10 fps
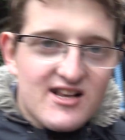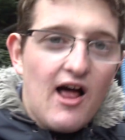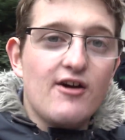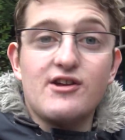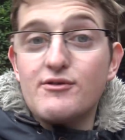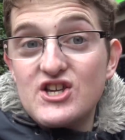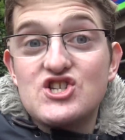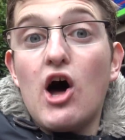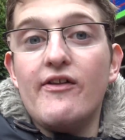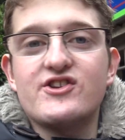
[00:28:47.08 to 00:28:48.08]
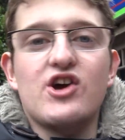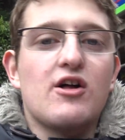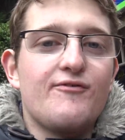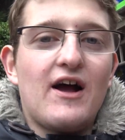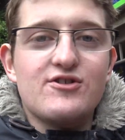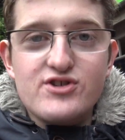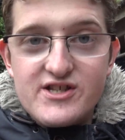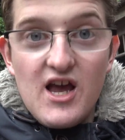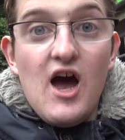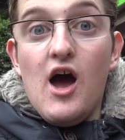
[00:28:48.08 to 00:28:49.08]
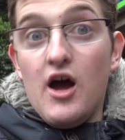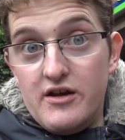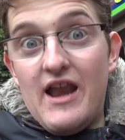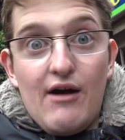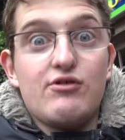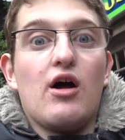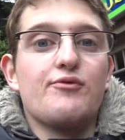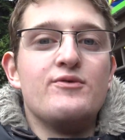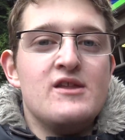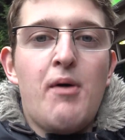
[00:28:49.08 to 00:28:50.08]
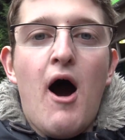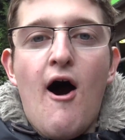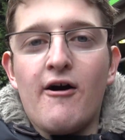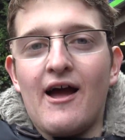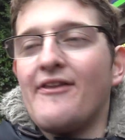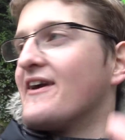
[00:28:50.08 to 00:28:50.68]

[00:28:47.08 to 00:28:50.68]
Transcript: closed, obviously Charlie and the Chocolate Factory's now gone from the park. I